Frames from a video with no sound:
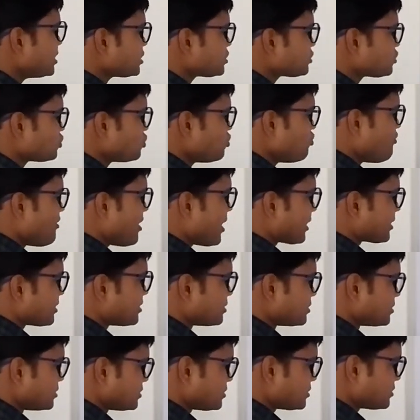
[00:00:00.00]
two
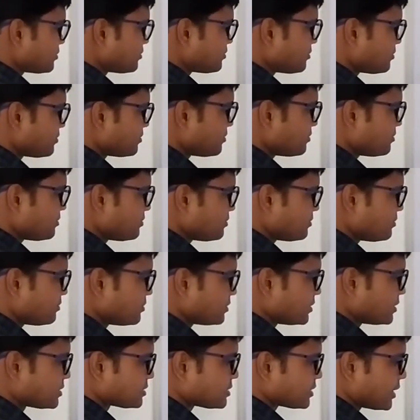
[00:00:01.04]
vectors
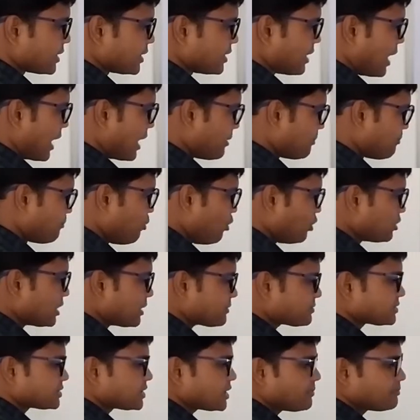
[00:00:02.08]
this side and both have
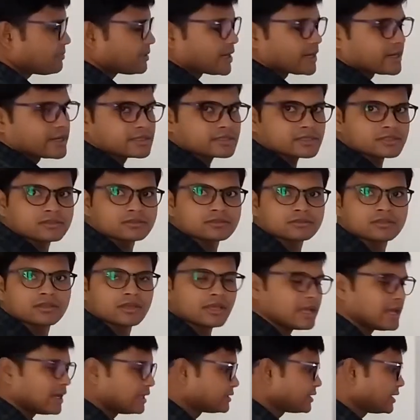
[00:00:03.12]
same direction,
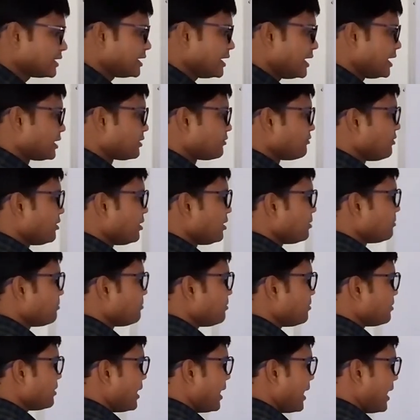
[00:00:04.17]
then it will
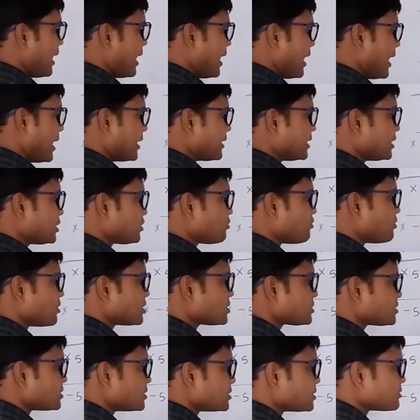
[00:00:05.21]
add it
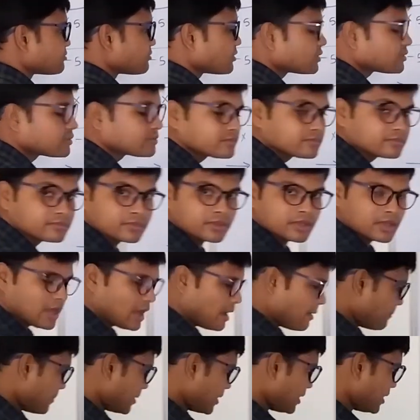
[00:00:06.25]
towards this one.
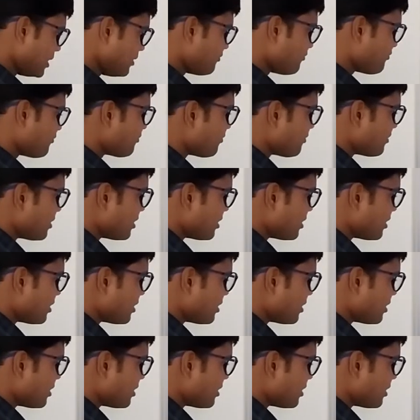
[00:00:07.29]
But if